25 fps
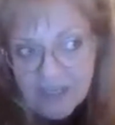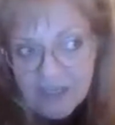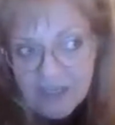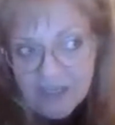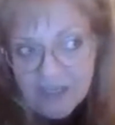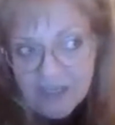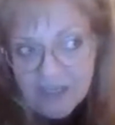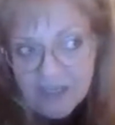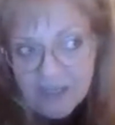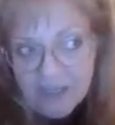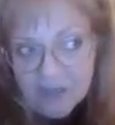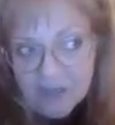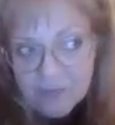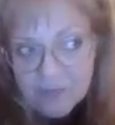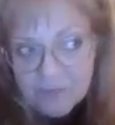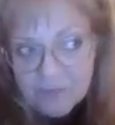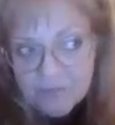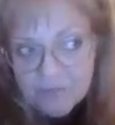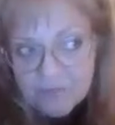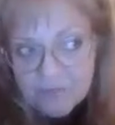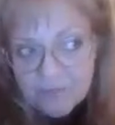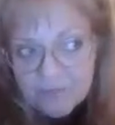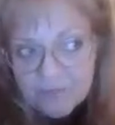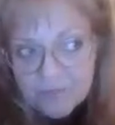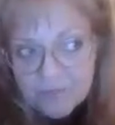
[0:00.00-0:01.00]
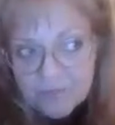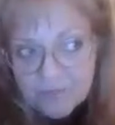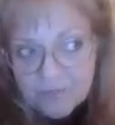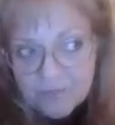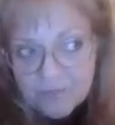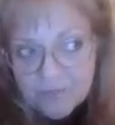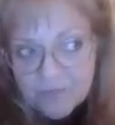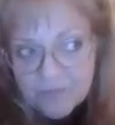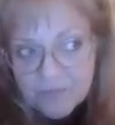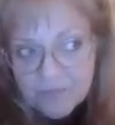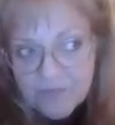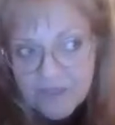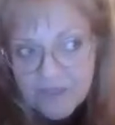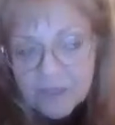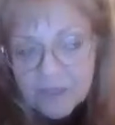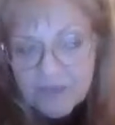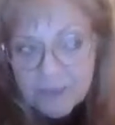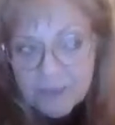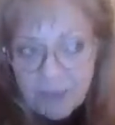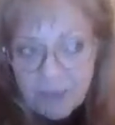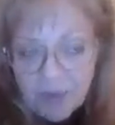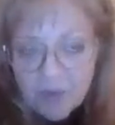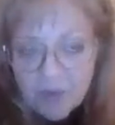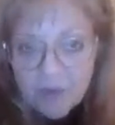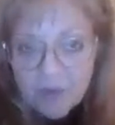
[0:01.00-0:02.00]
in the
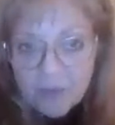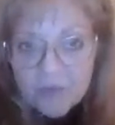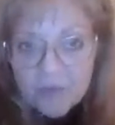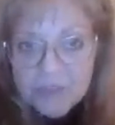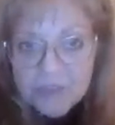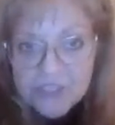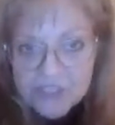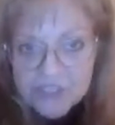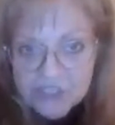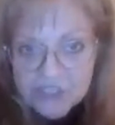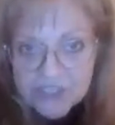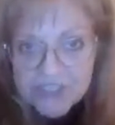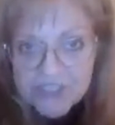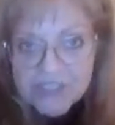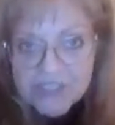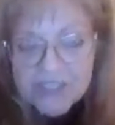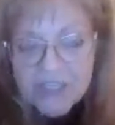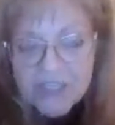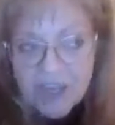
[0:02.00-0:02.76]
poem was just